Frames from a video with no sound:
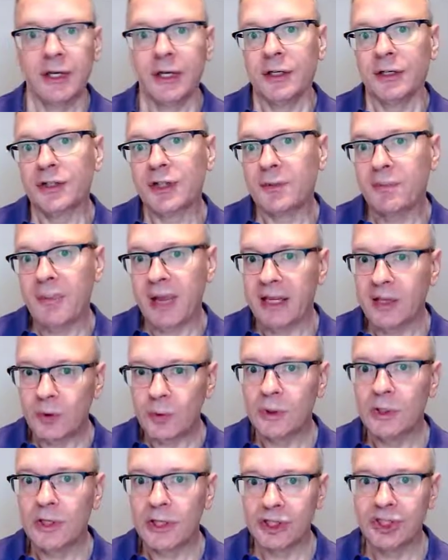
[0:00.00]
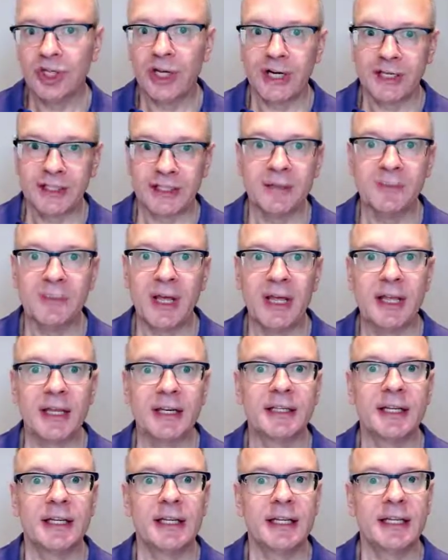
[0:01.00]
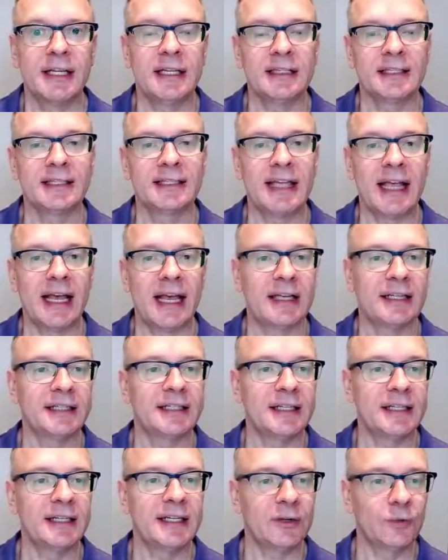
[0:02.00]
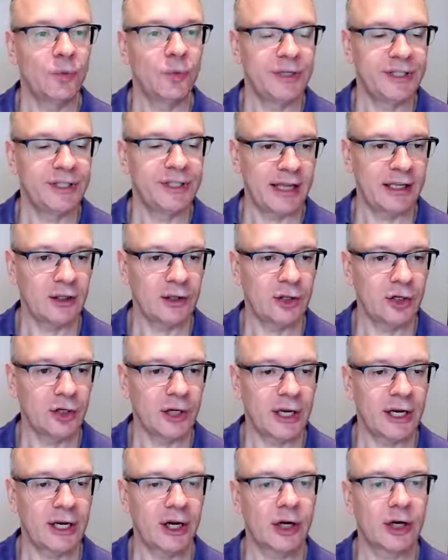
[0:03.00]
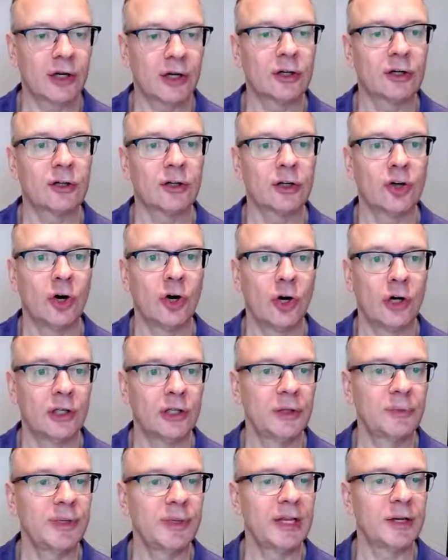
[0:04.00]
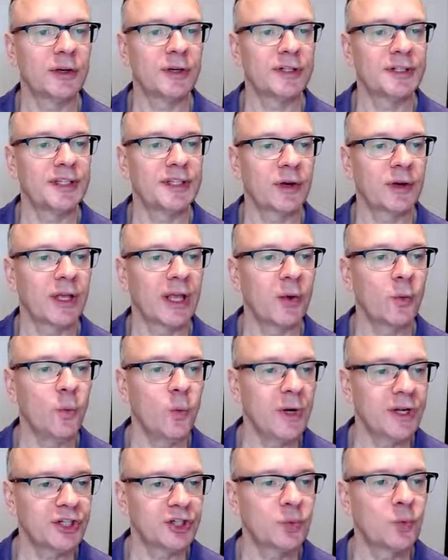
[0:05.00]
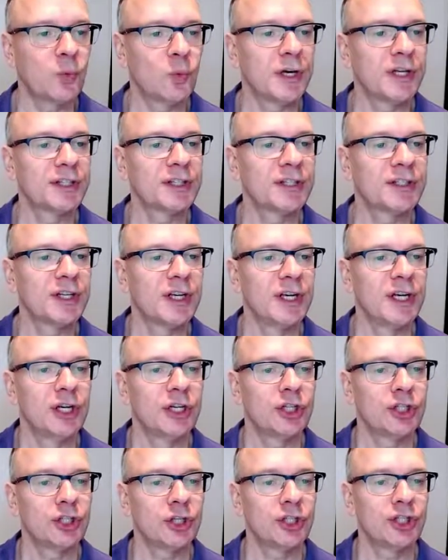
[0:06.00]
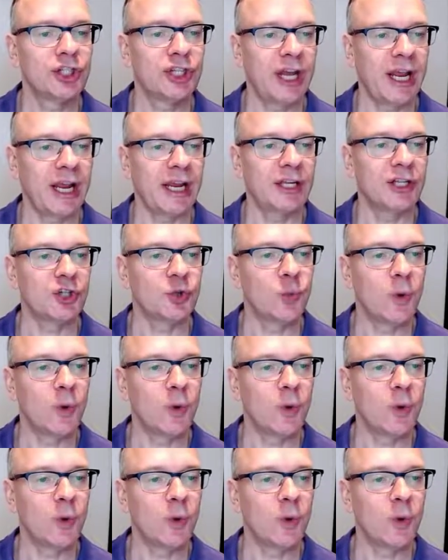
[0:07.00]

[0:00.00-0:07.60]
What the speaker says: So the manual adjustment says we take a look at our column here and say, okay, which ones should change?